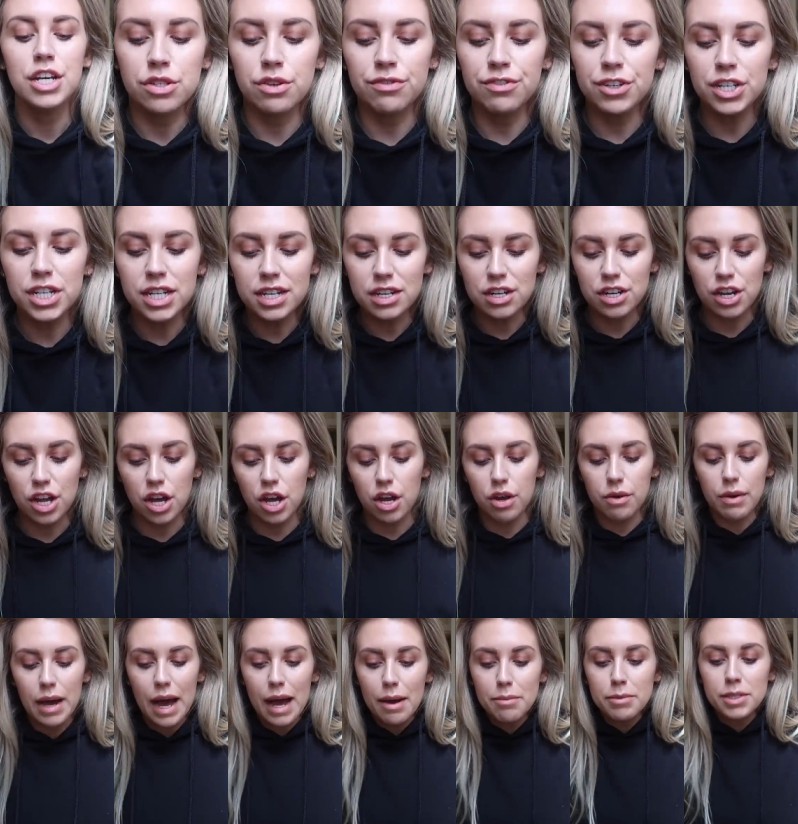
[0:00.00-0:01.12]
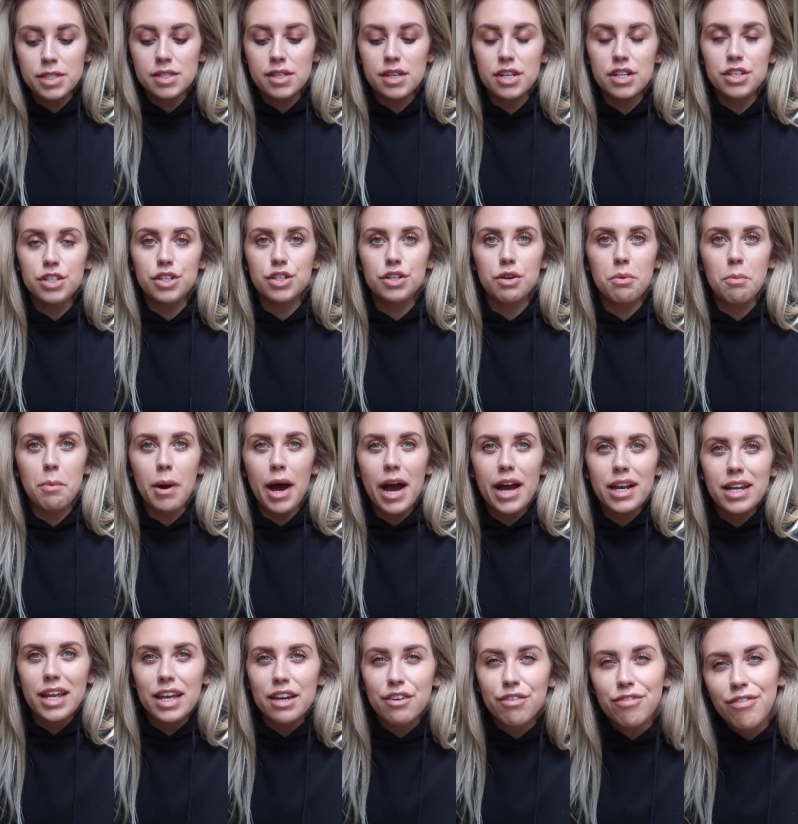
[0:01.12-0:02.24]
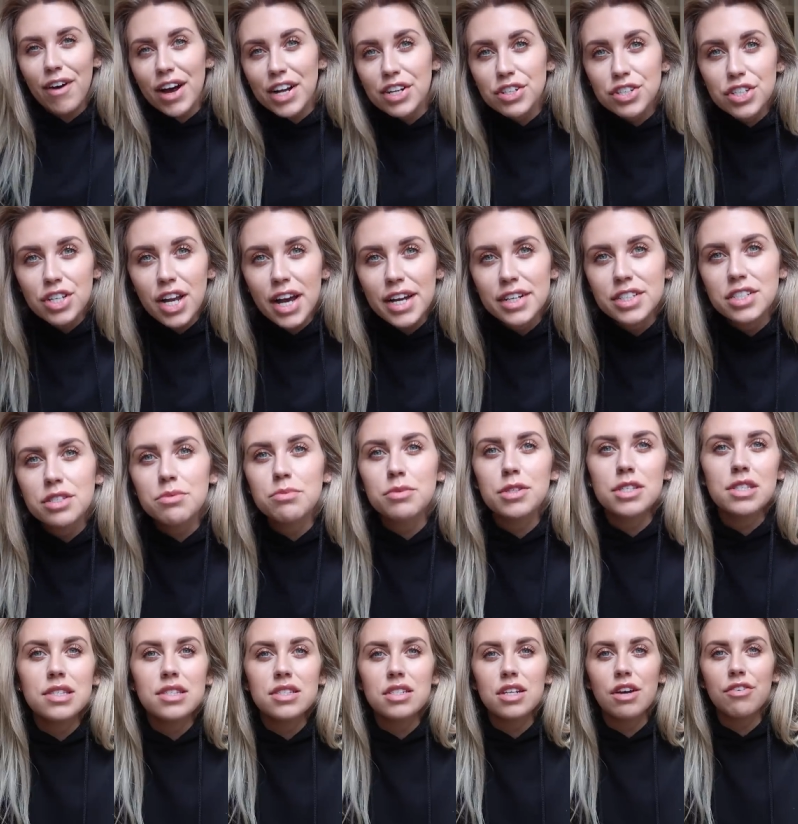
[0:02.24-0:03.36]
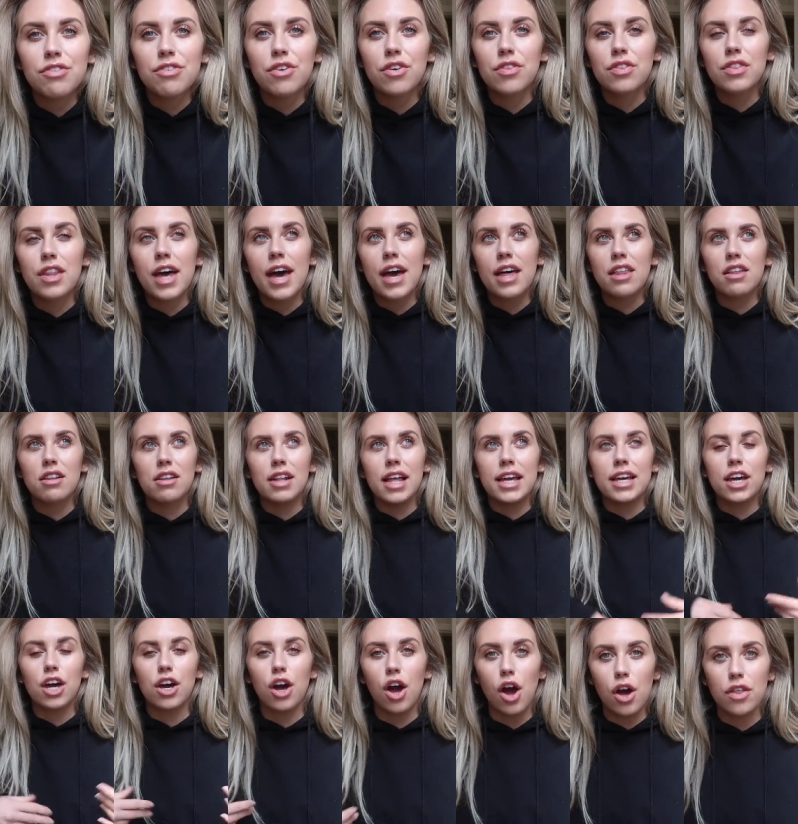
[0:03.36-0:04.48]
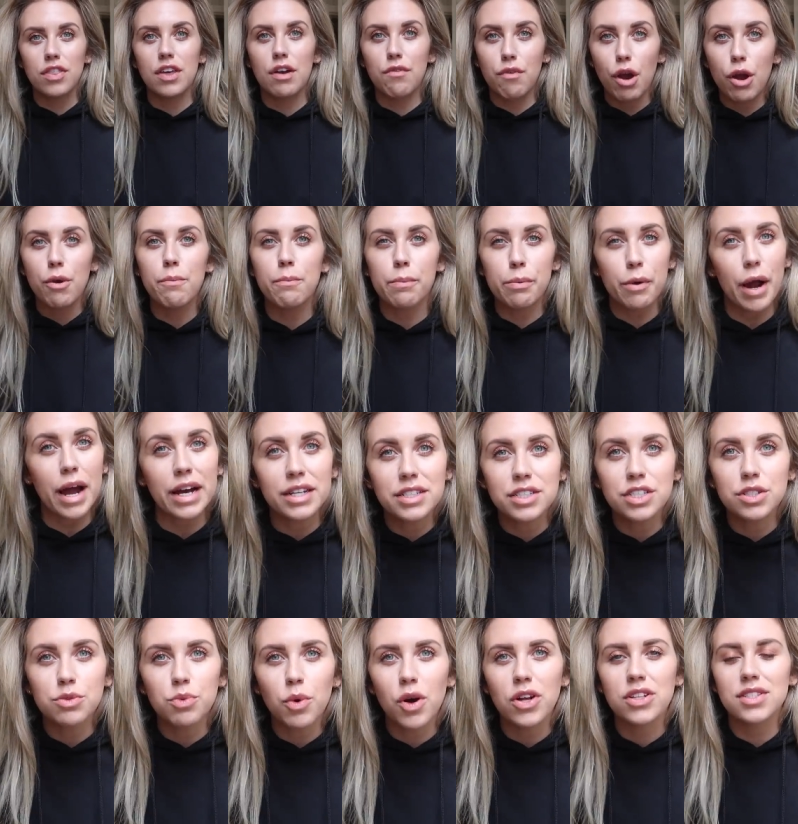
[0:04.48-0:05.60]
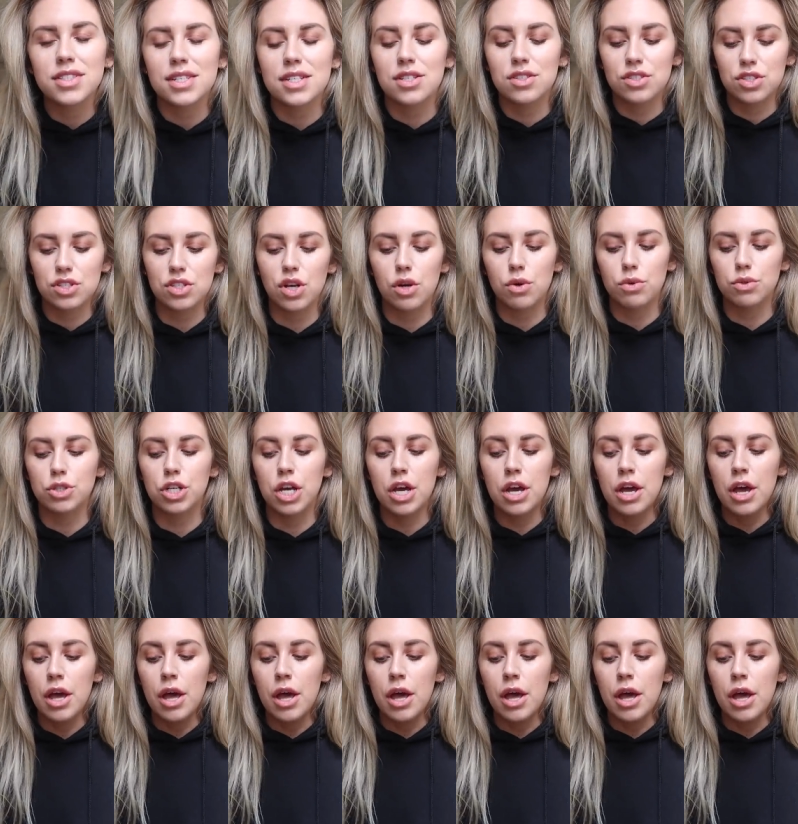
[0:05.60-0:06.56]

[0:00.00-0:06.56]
So if you didn't know, Amazon, you can buy like fashion items and stuff on there, like their own branded ones and sold